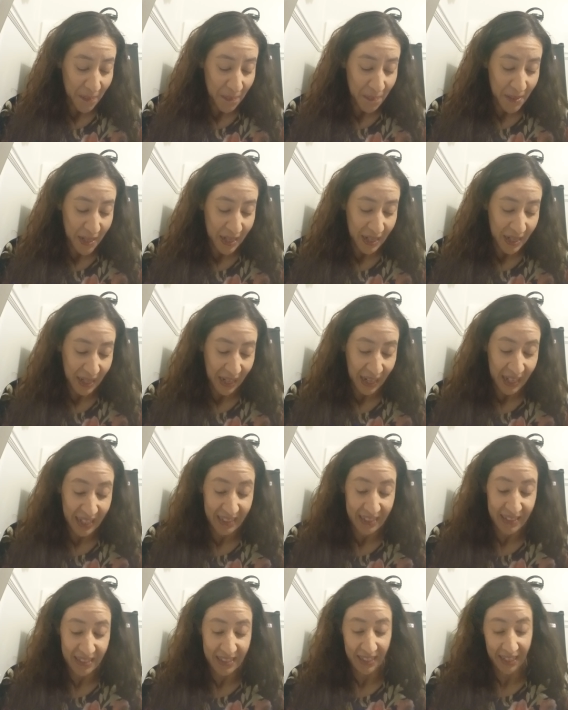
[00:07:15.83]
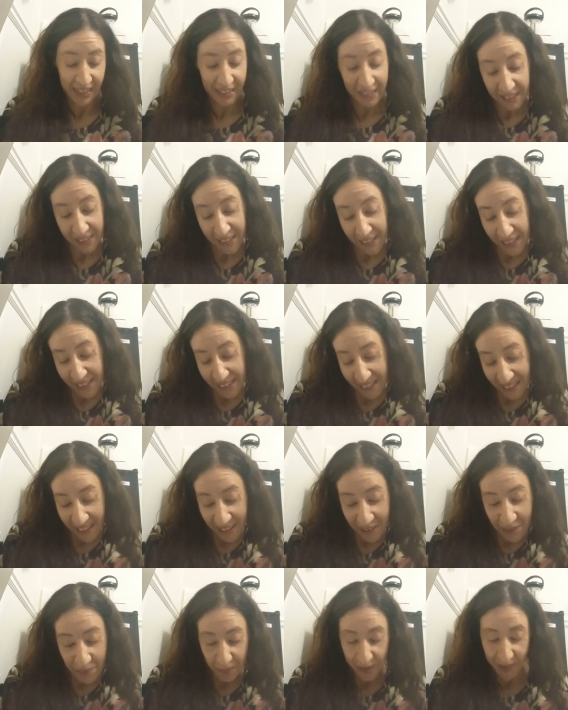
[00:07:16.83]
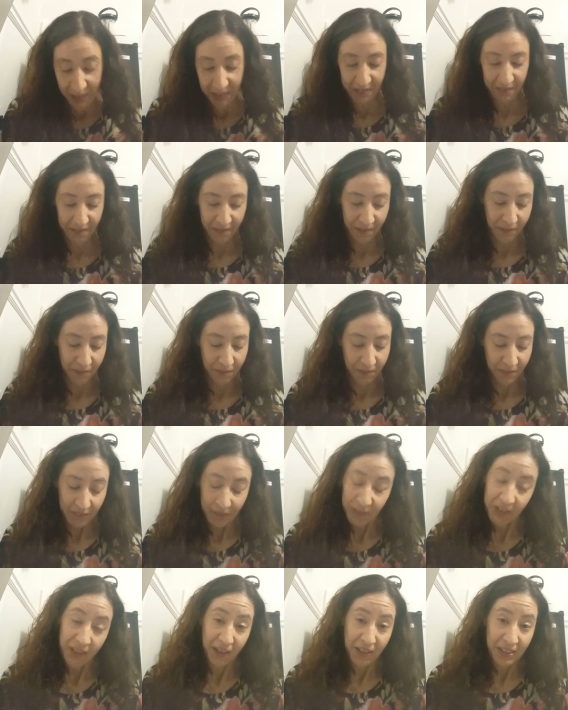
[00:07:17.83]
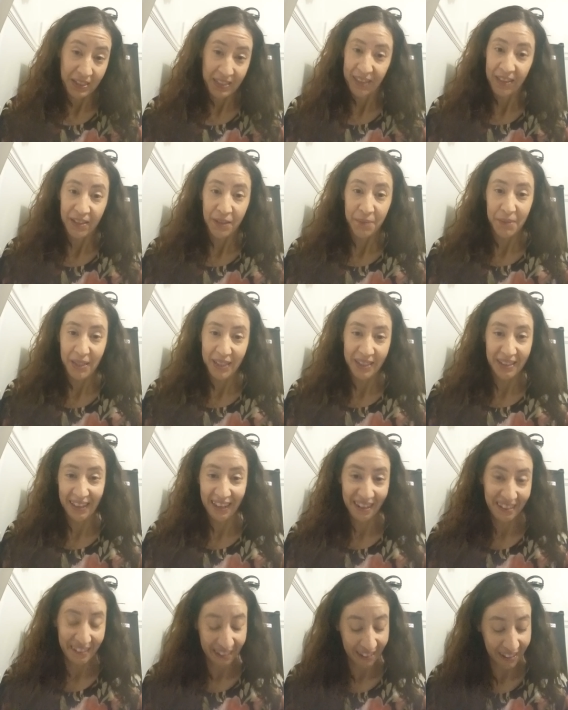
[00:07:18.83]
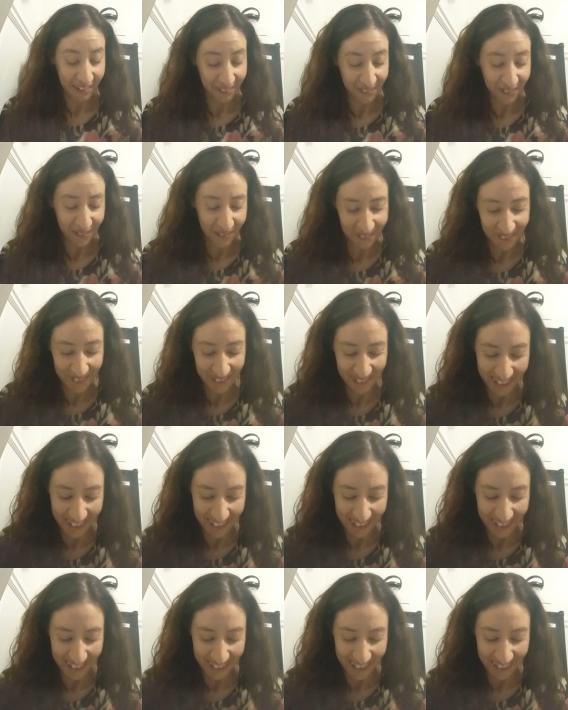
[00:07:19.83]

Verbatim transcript: but I didn't see it like that but God's telling me that now.